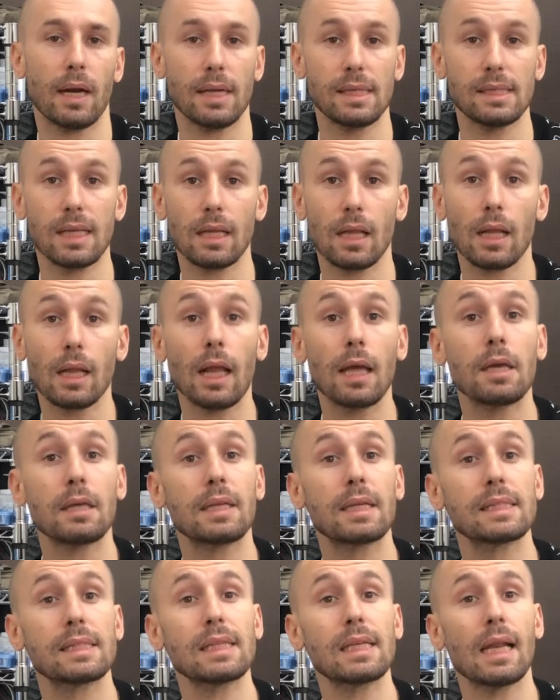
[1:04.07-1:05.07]
and I said, I'd like you
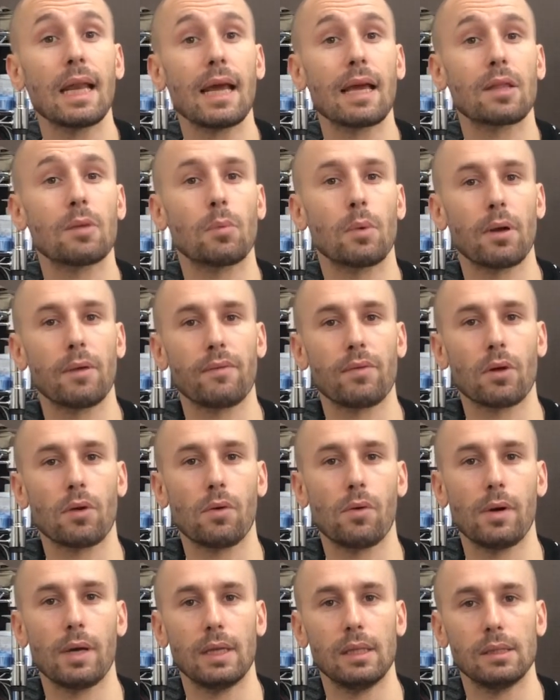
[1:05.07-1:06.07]
to select one of the
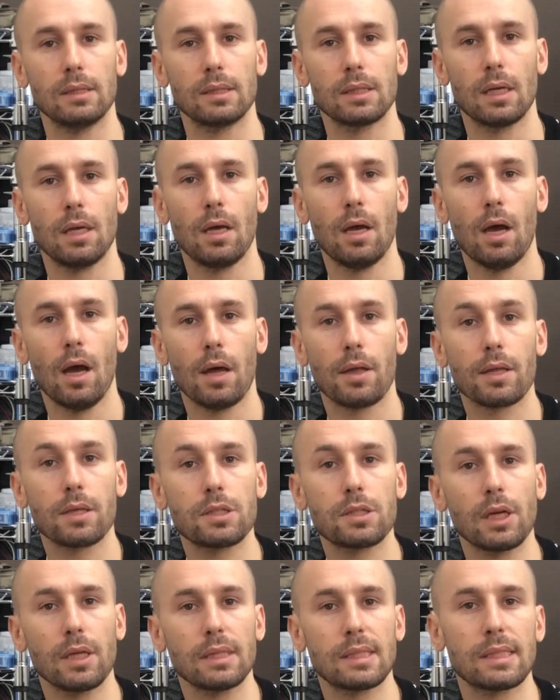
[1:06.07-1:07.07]
coins, the
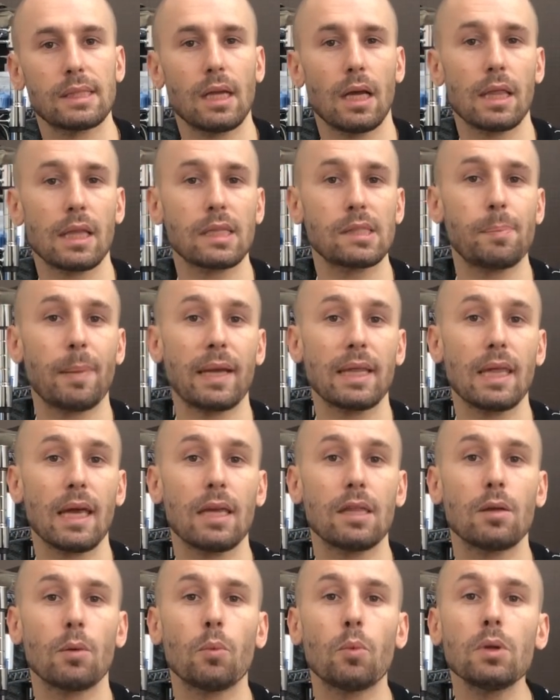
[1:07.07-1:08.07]
chances are the
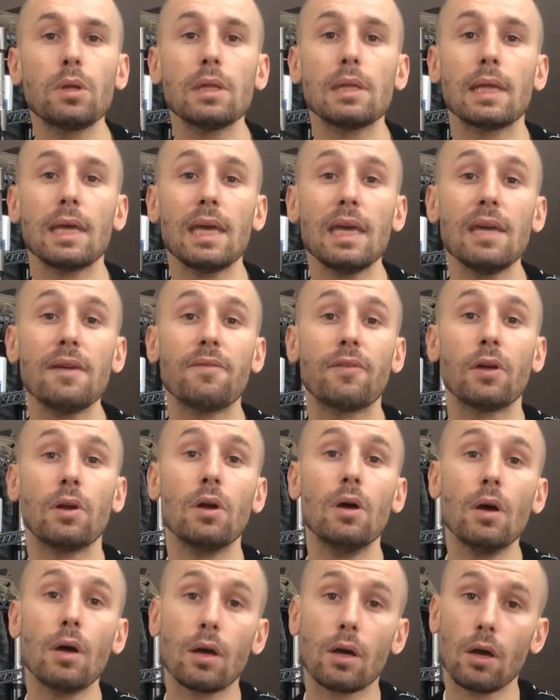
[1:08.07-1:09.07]
spectator wouldn't
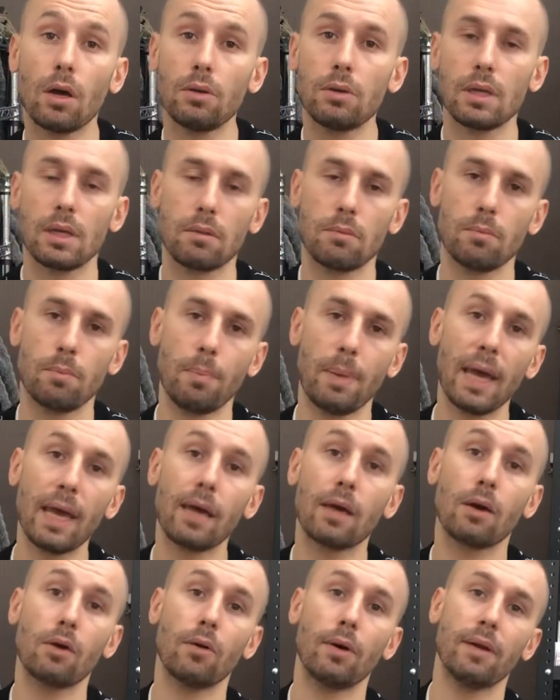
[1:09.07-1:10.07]
even go to
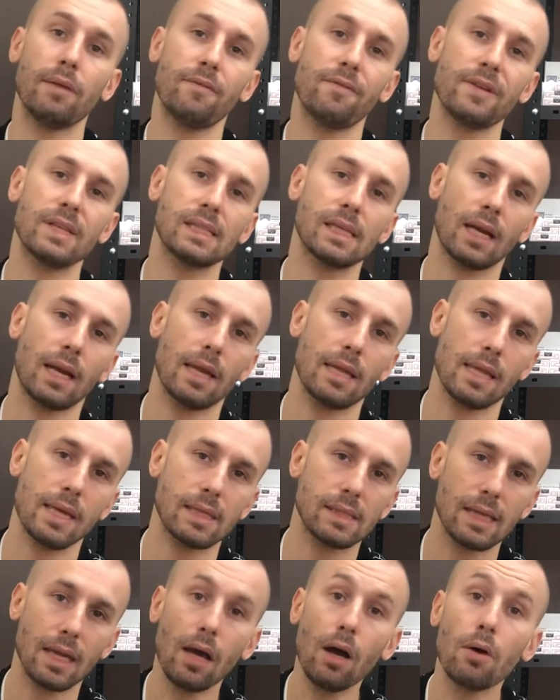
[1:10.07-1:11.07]
pick a coin physically.
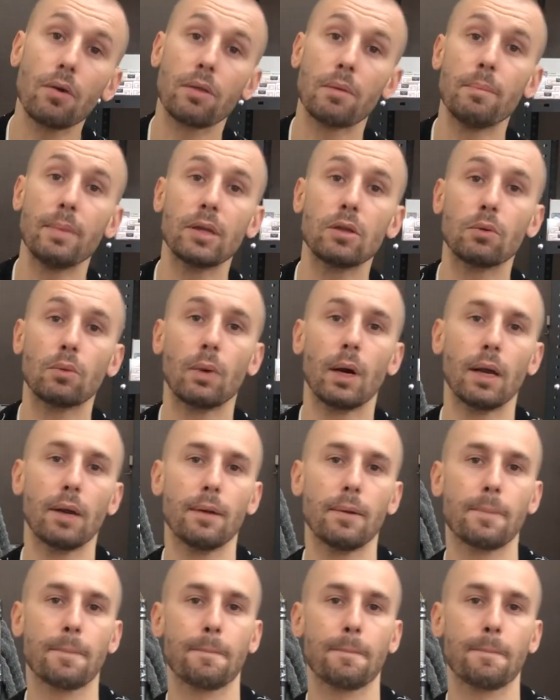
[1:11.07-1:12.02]
They'd say, oh, the middle one.